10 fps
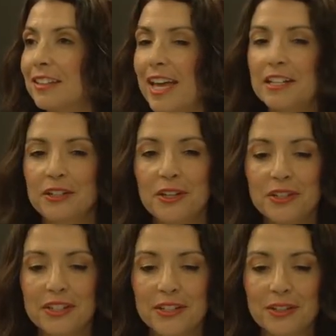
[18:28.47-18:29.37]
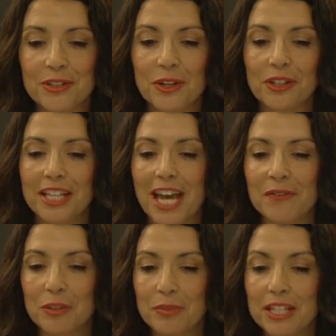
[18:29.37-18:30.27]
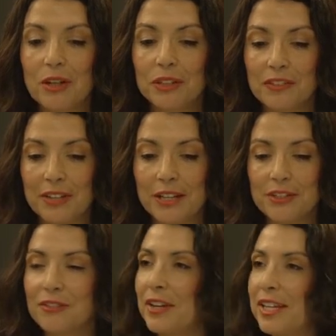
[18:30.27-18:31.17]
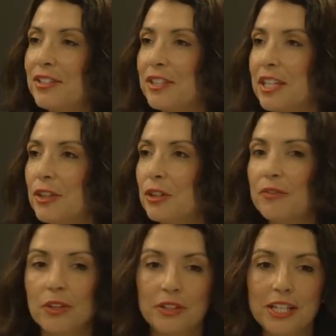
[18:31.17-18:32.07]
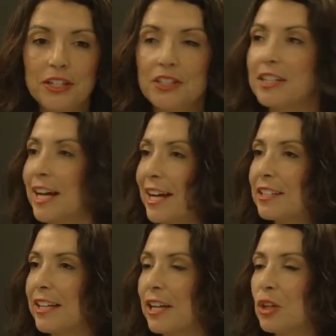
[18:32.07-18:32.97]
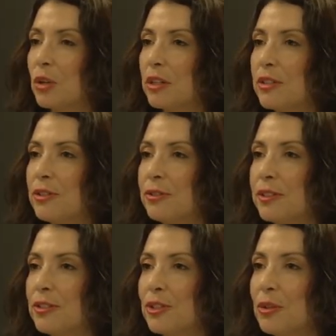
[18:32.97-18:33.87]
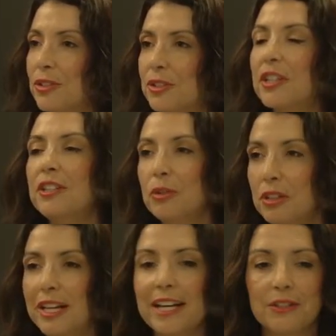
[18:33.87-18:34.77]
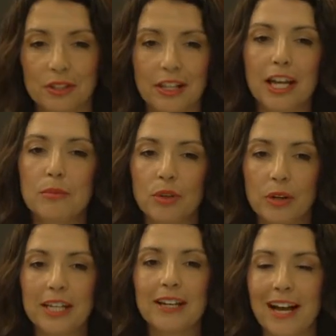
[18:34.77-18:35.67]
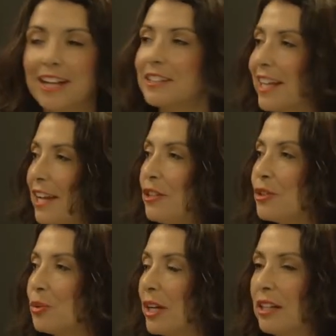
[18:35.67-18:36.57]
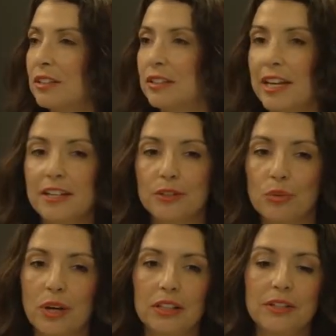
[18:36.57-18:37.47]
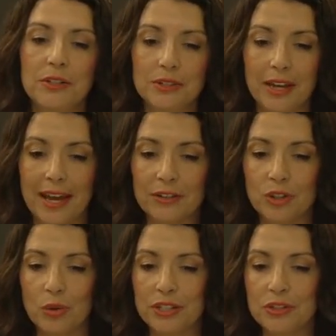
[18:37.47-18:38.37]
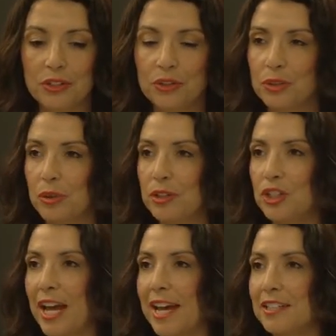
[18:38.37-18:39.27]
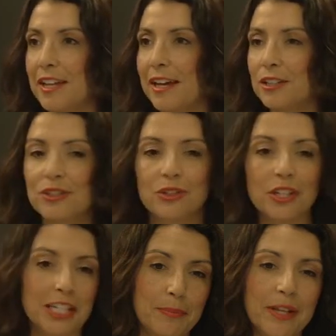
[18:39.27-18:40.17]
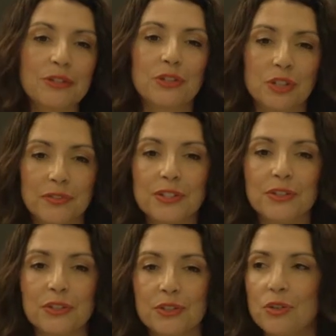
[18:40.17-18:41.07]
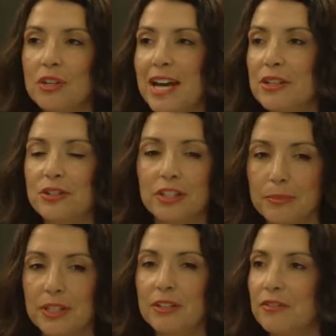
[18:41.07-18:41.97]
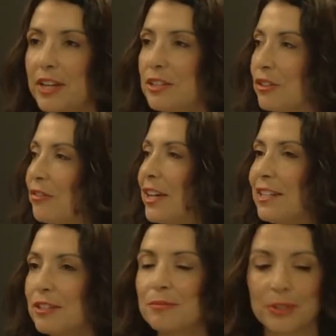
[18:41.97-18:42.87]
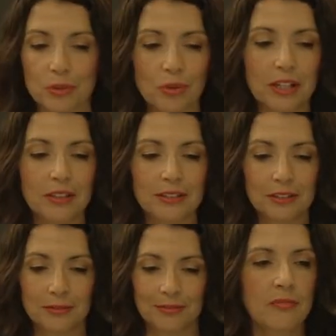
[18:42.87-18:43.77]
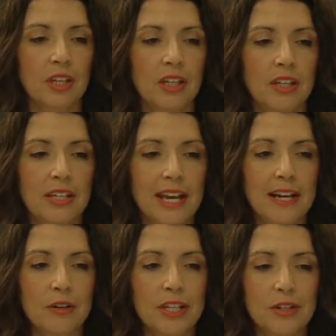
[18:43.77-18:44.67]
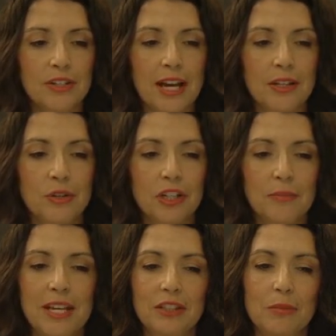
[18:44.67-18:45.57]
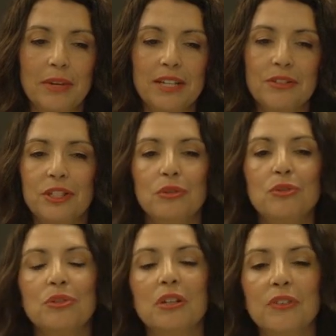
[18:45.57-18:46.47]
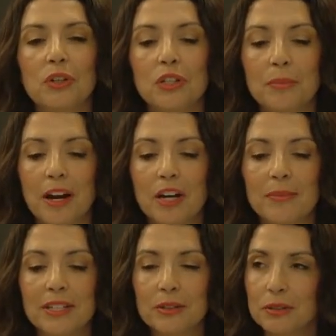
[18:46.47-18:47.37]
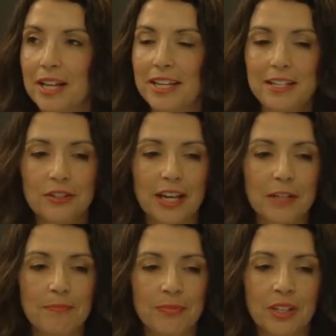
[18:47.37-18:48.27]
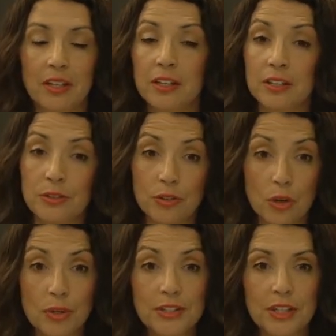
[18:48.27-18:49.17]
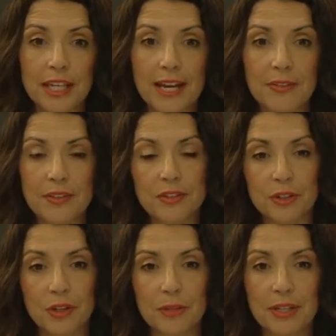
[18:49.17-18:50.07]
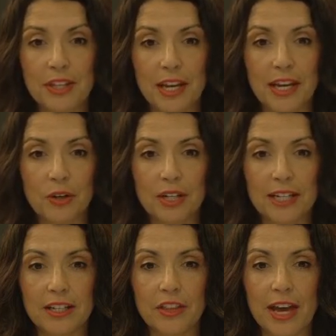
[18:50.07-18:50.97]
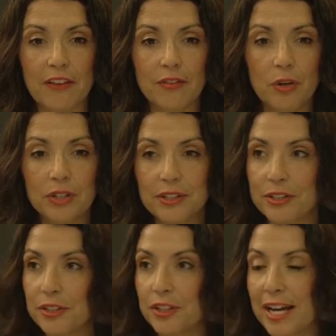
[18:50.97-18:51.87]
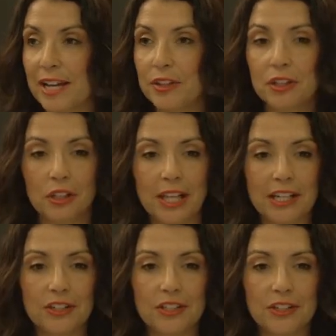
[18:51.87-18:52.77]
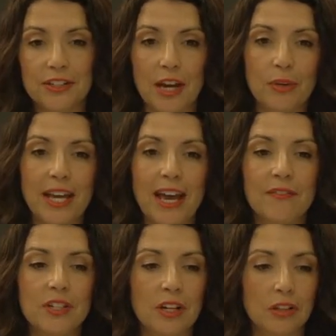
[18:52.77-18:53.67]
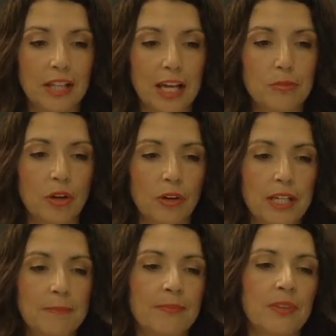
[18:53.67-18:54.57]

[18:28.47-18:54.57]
And it doesn't necessarily have to be only face-to-face either. If you're teaching an online course, the students can utilize the library online as well as ask questions through a chat, text, or email services. So they're not just limited to face-to-face as well. Now, here's how you could make the best use of your departmental liaison. So once again, this is going to be the area that focuses on the collections that we have in our library.